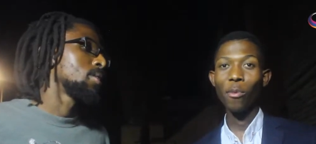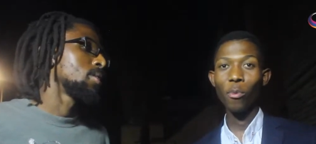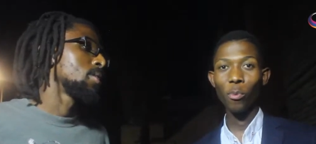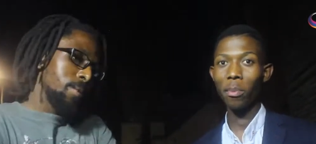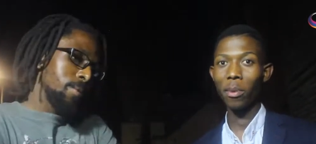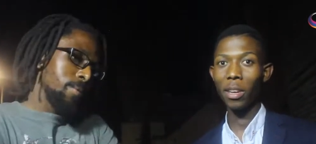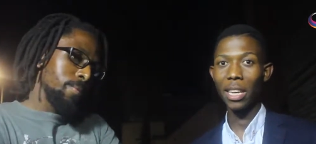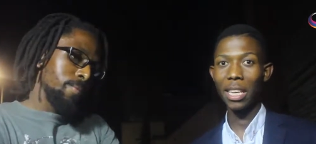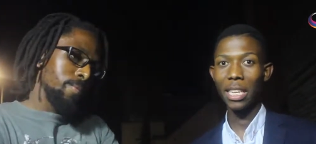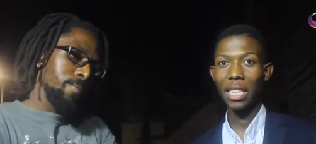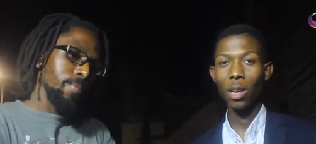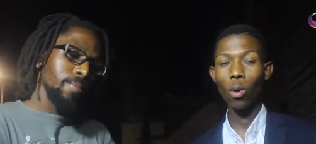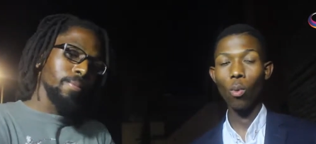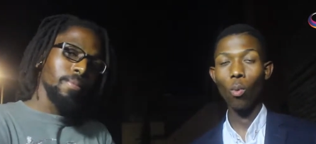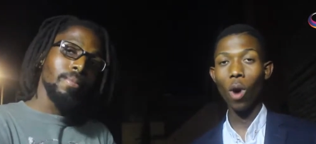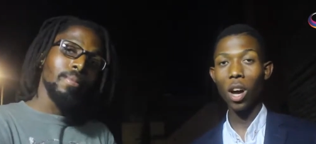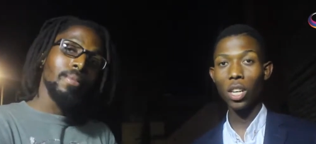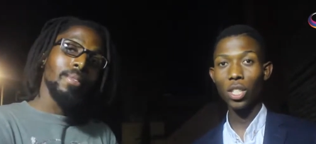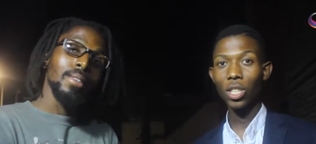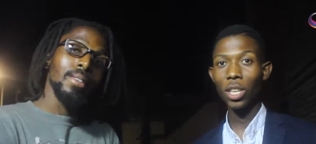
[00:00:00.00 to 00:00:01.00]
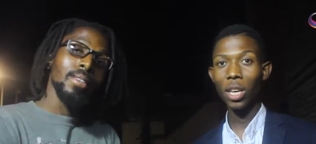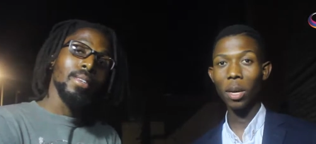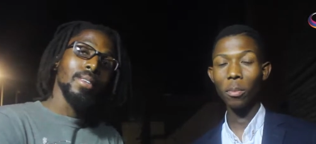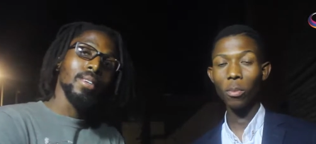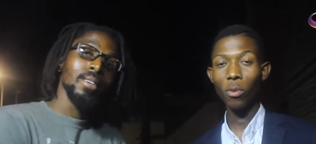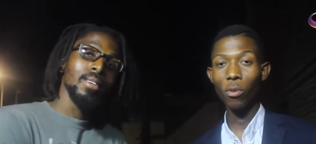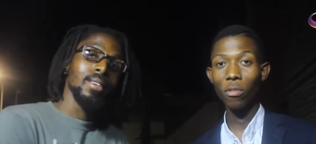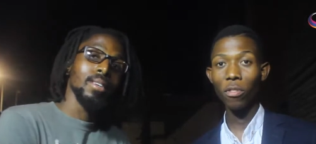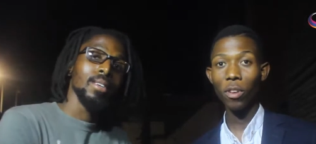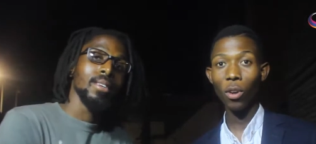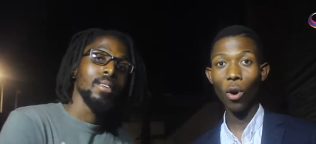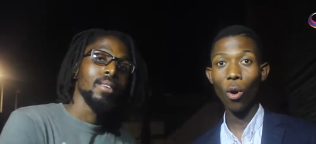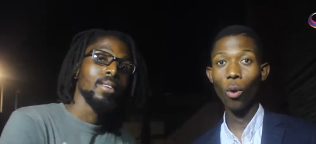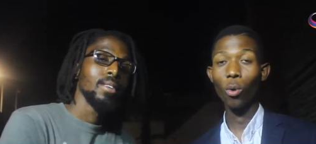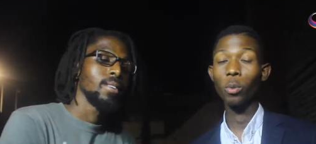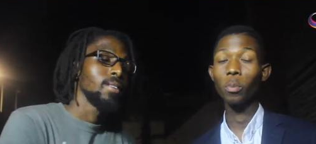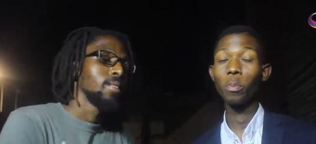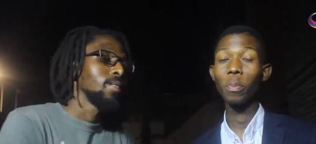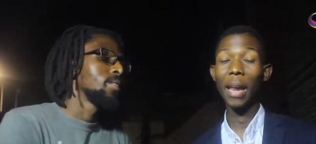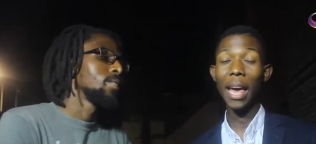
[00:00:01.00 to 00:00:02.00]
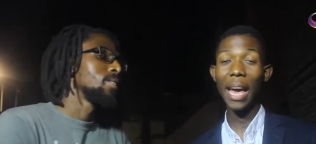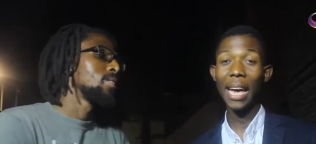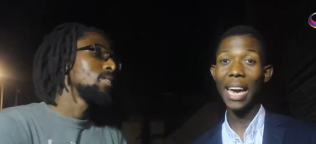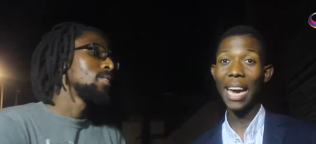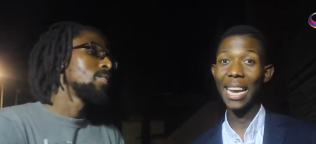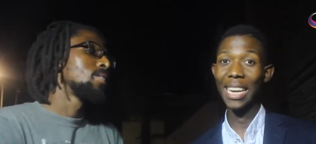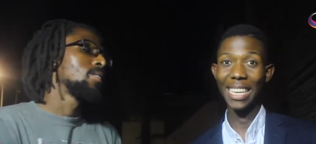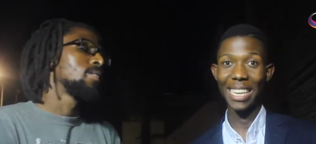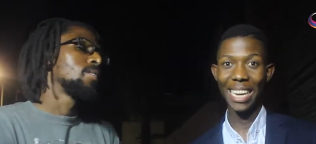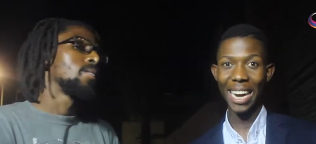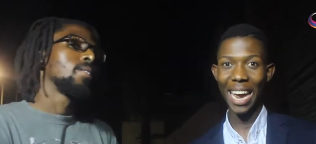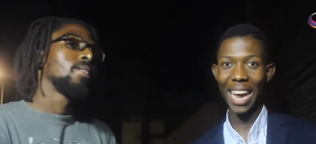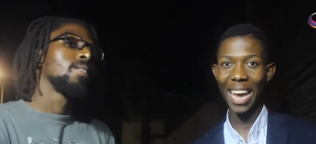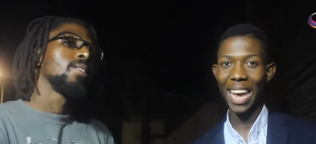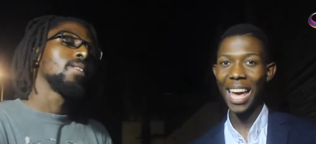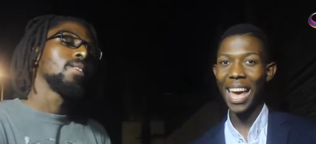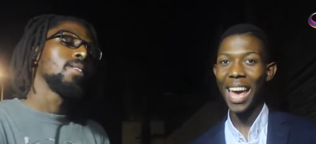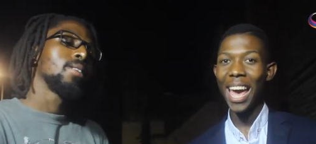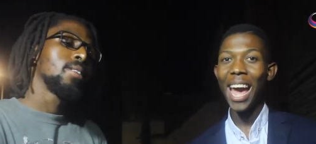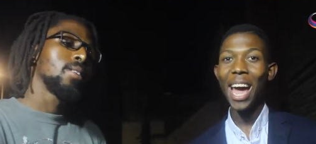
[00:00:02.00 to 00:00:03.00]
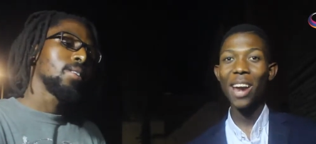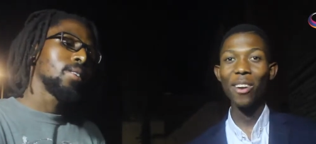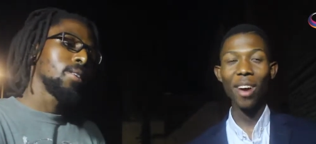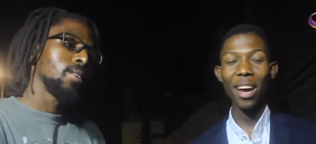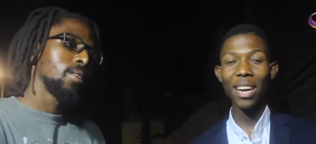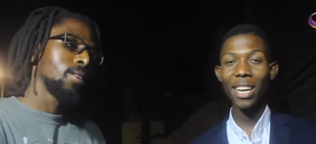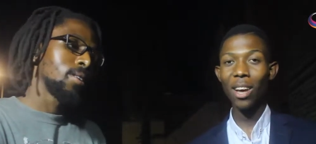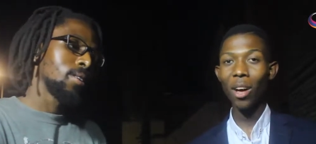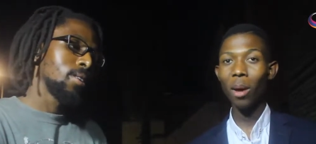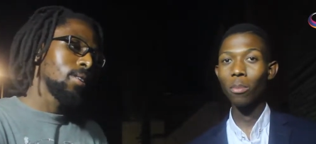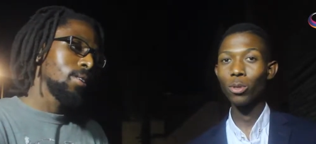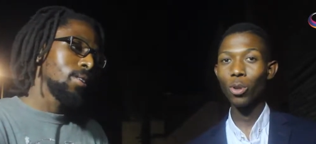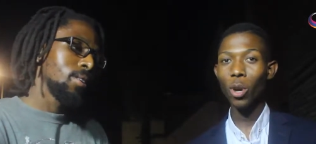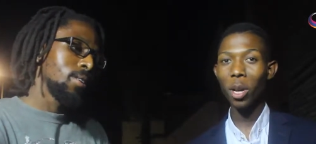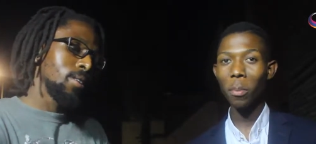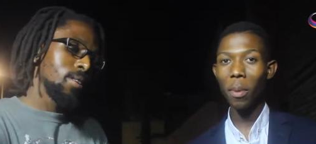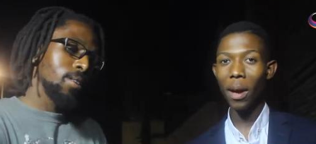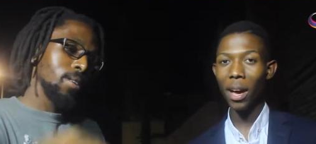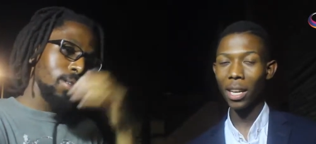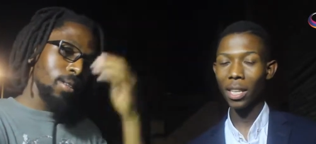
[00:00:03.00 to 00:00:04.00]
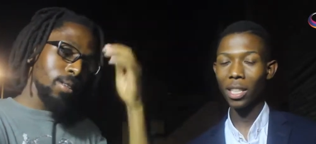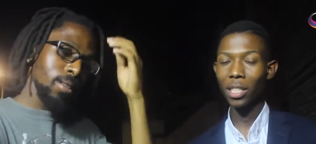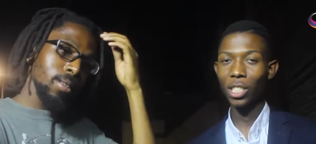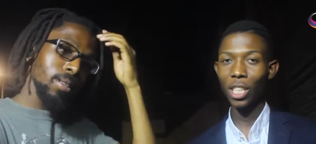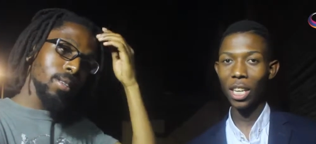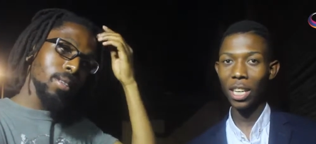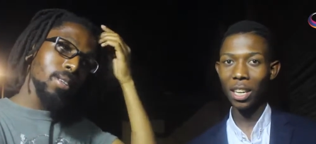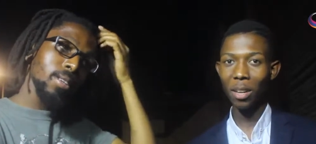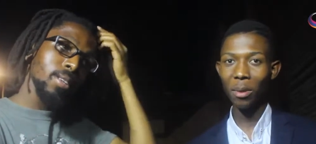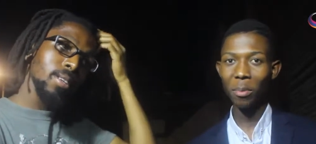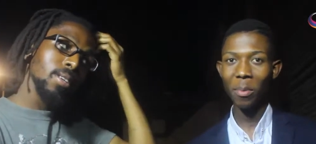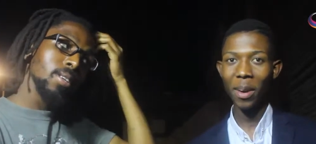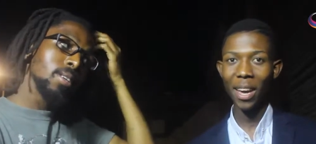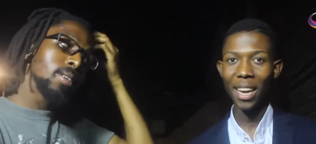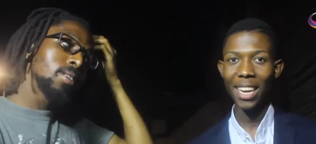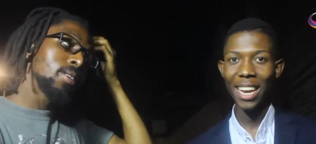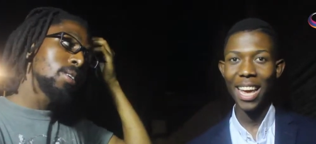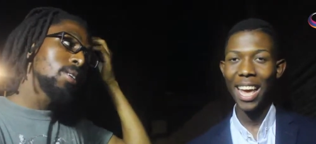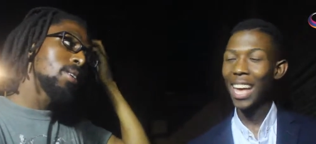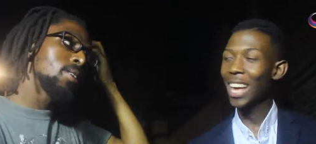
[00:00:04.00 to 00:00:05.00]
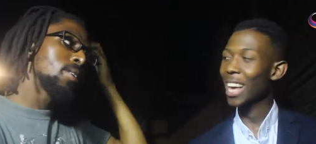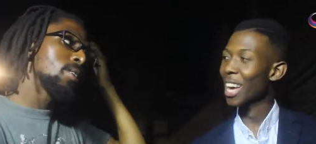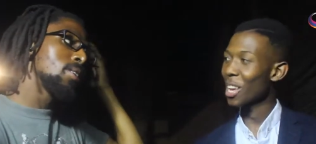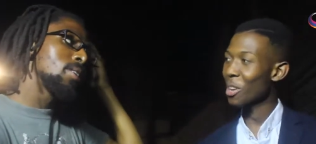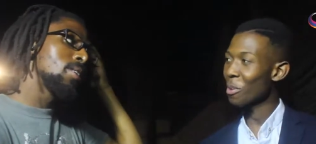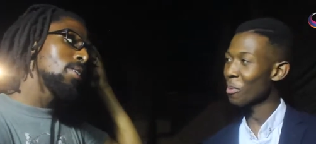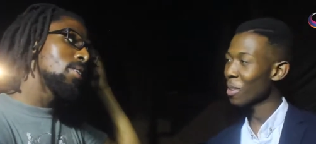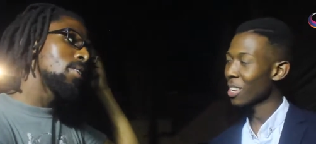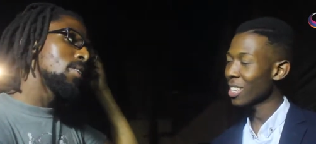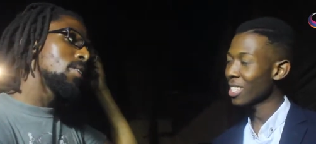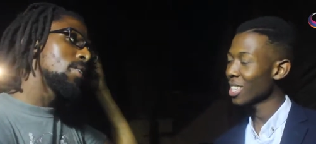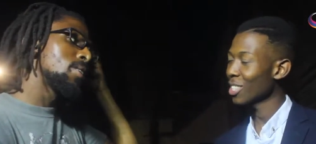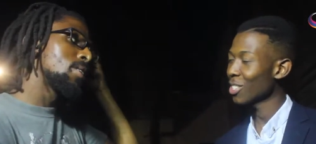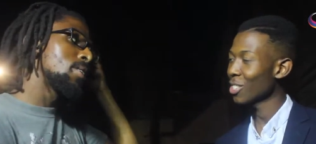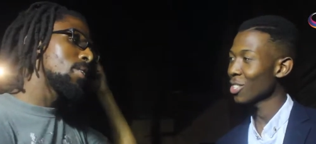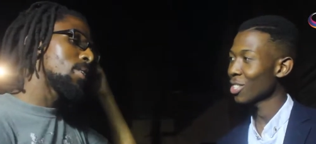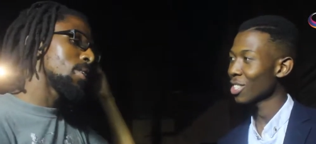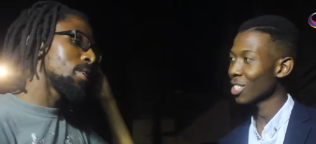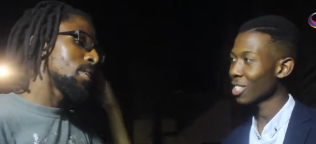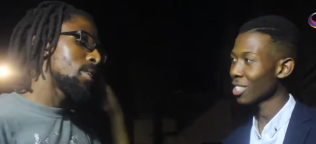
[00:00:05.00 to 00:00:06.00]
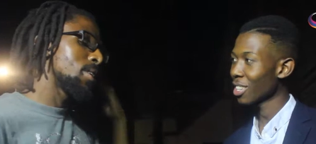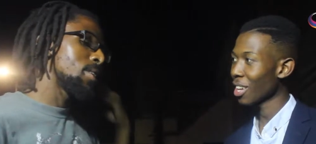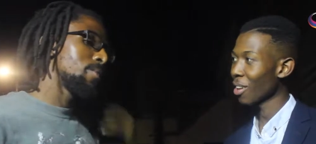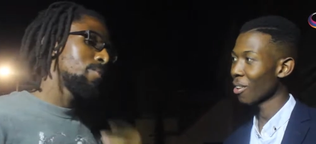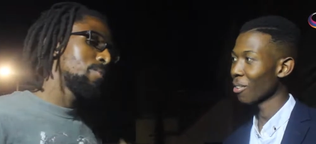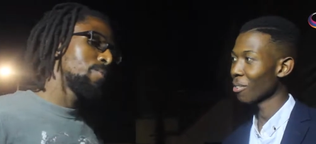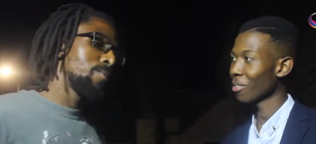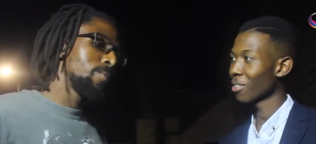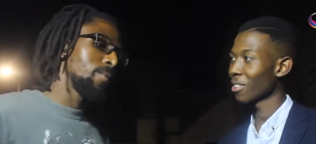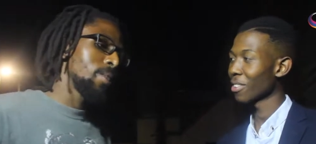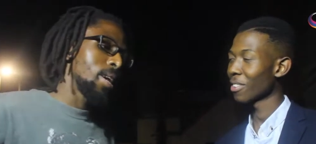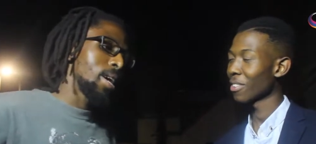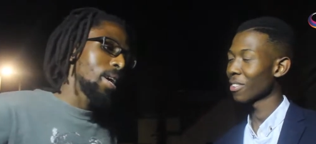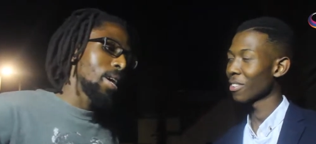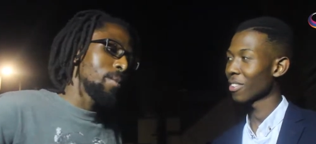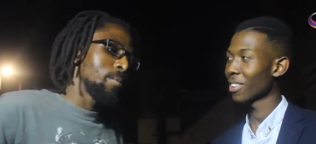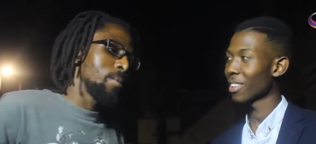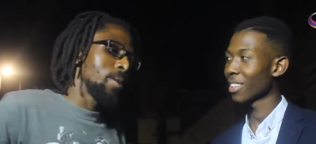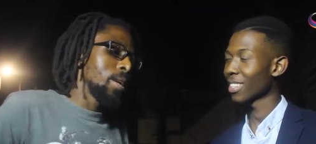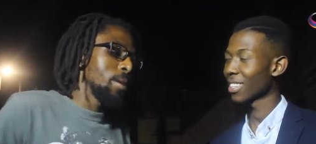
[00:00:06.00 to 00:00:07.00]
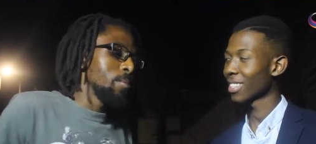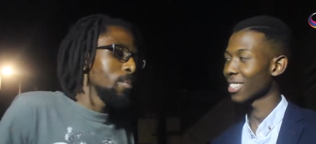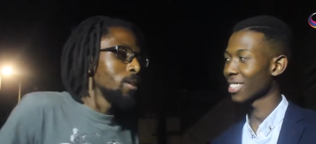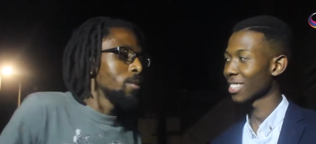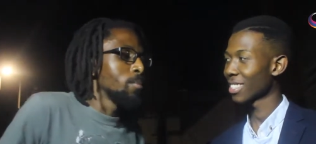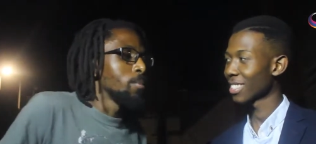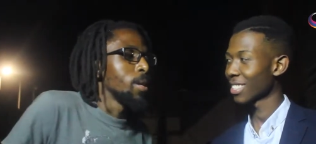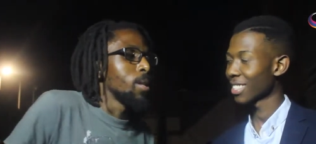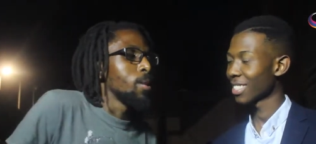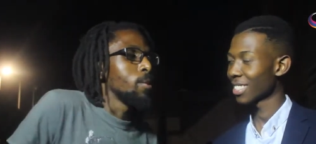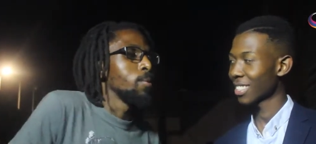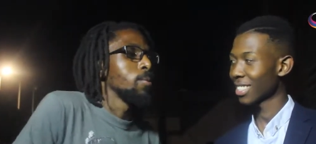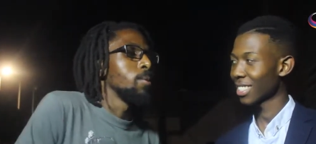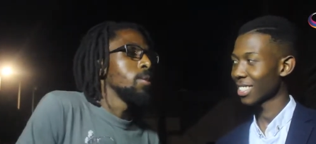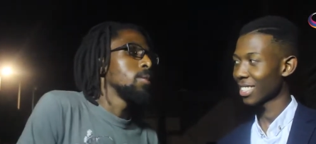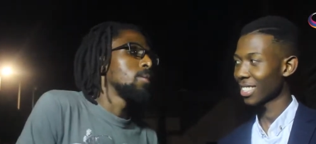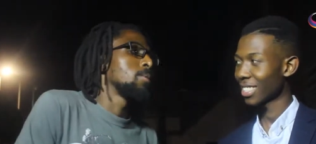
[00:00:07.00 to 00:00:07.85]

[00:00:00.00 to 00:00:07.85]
Speaker 1: We've been watching a movie called Black and Grey, and right now I'm joined by a gentleman. Can you please introduce yourself? Uh, my name is Masluli